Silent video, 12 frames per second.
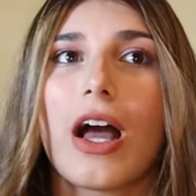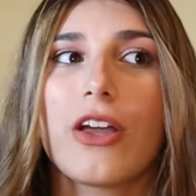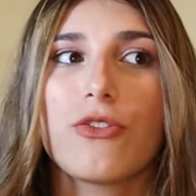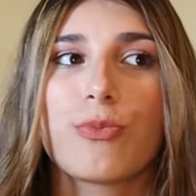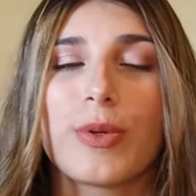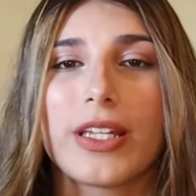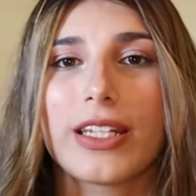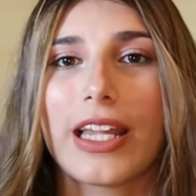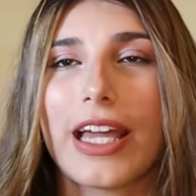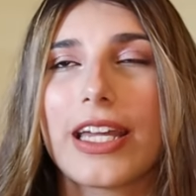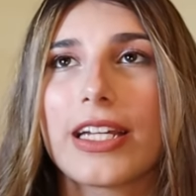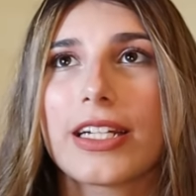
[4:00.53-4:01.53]
I've been
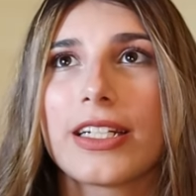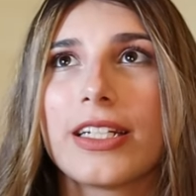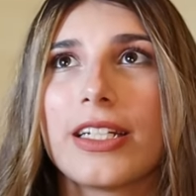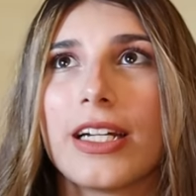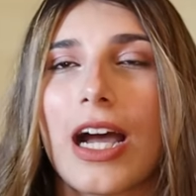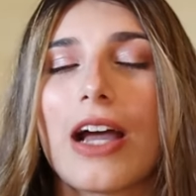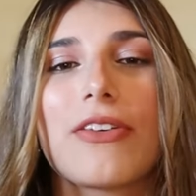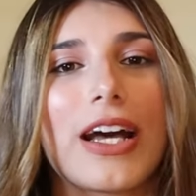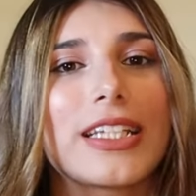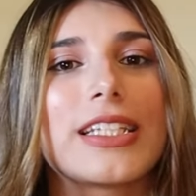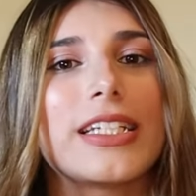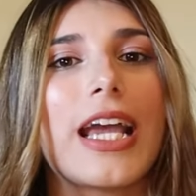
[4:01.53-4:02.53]
like I've
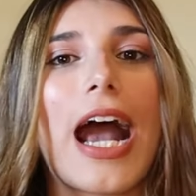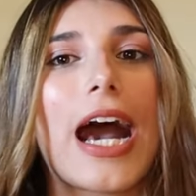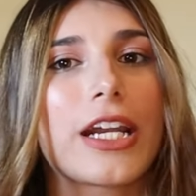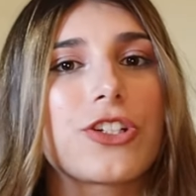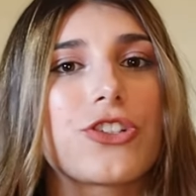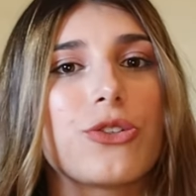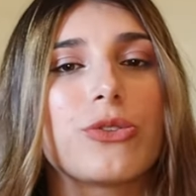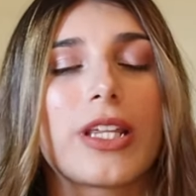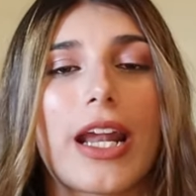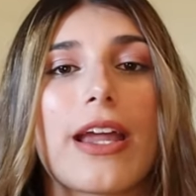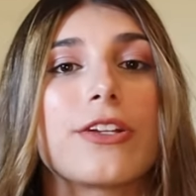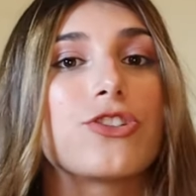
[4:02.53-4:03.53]
had the attitude
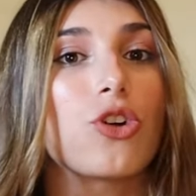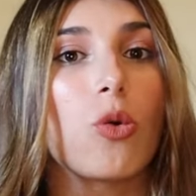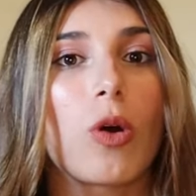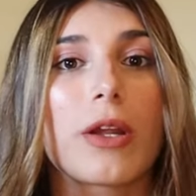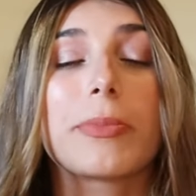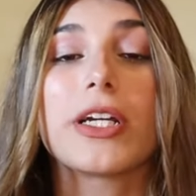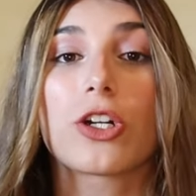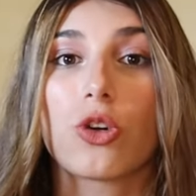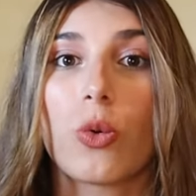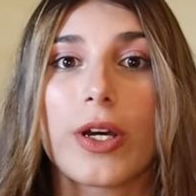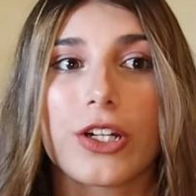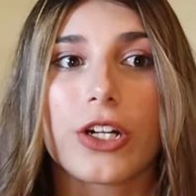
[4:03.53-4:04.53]
that I don't want to be a
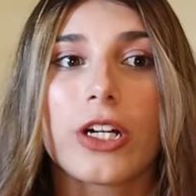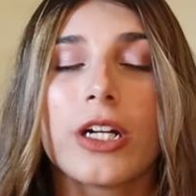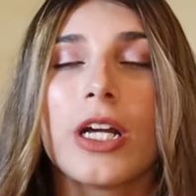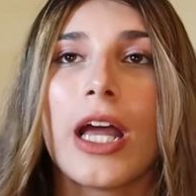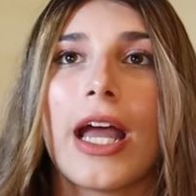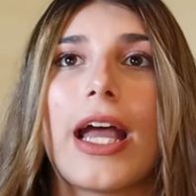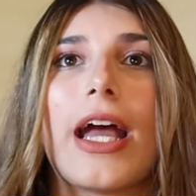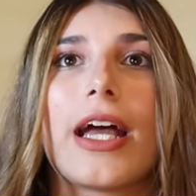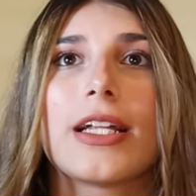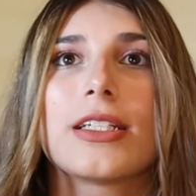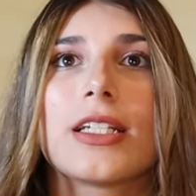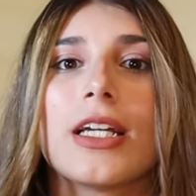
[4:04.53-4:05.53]
quitter.
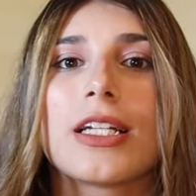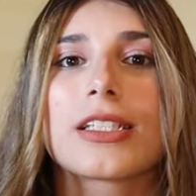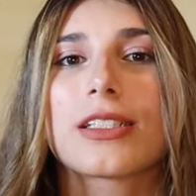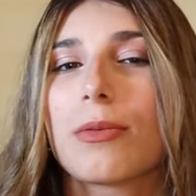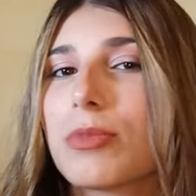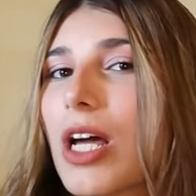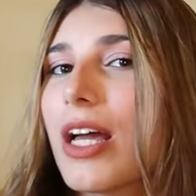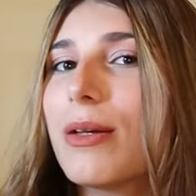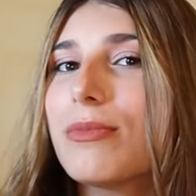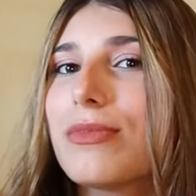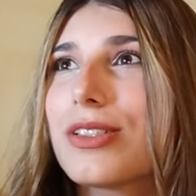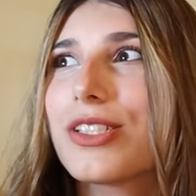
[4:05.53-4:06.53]
And
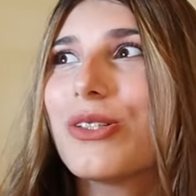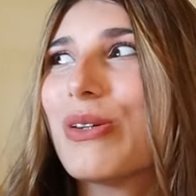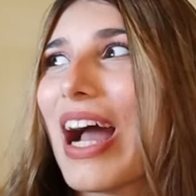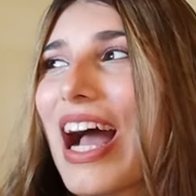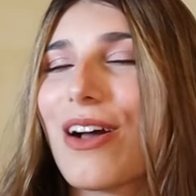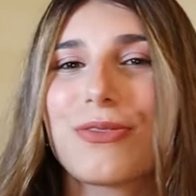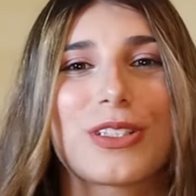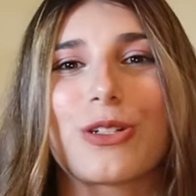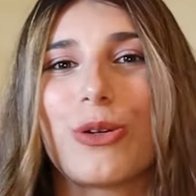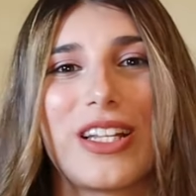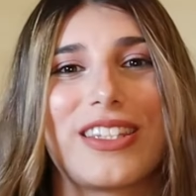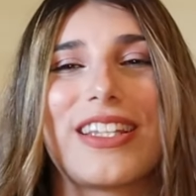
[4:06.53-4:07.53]
sometimes you have to
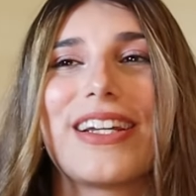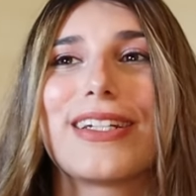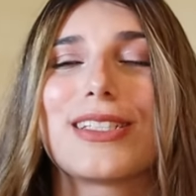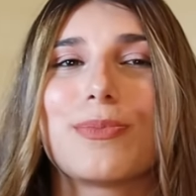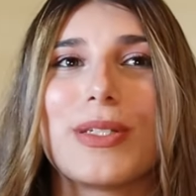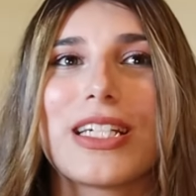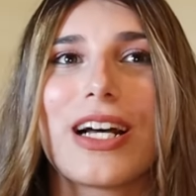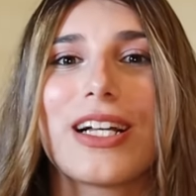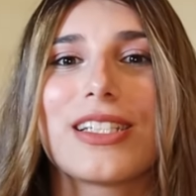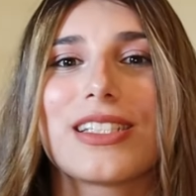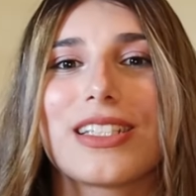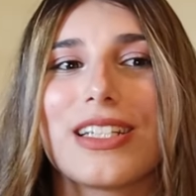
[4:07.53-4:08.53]
quit things
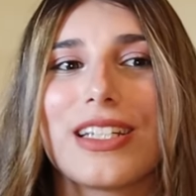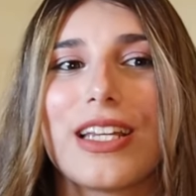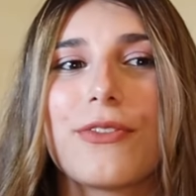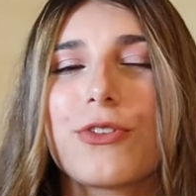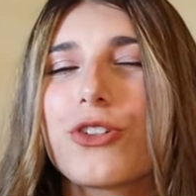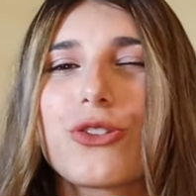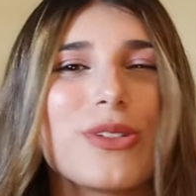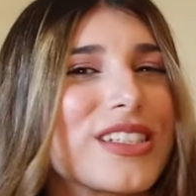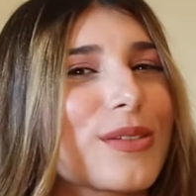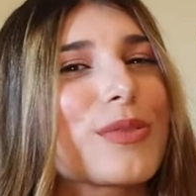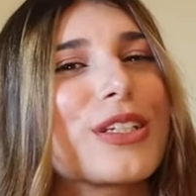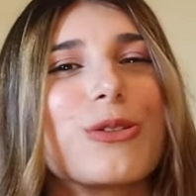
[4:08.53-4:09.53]
because if you're doing
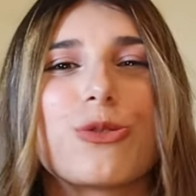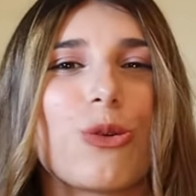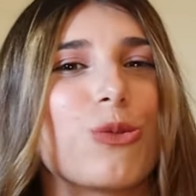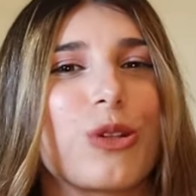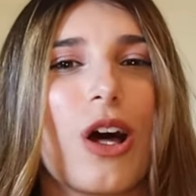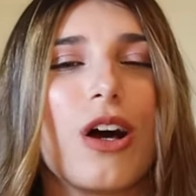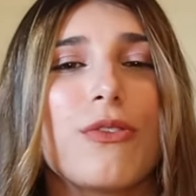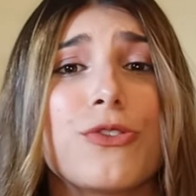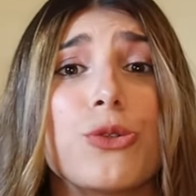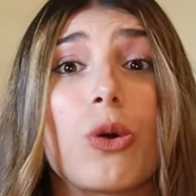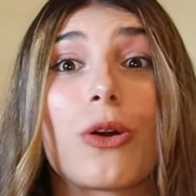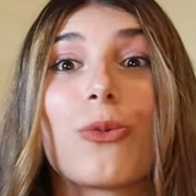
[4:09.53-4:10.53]
something you don't
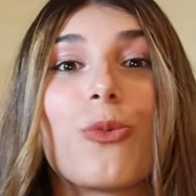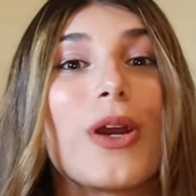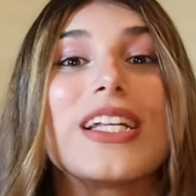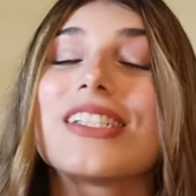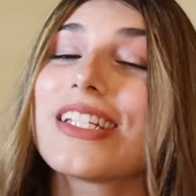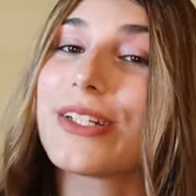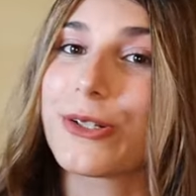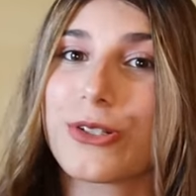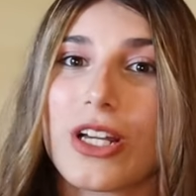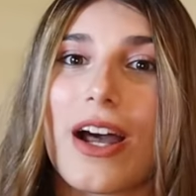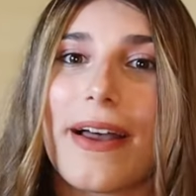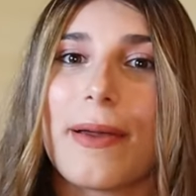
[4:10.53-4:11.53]
love, you are wasting your
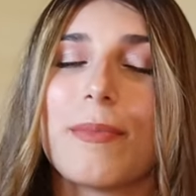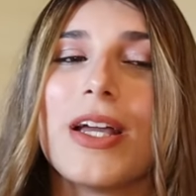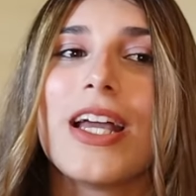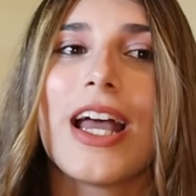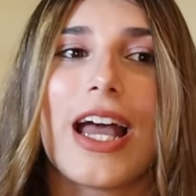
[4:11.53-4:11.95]
time.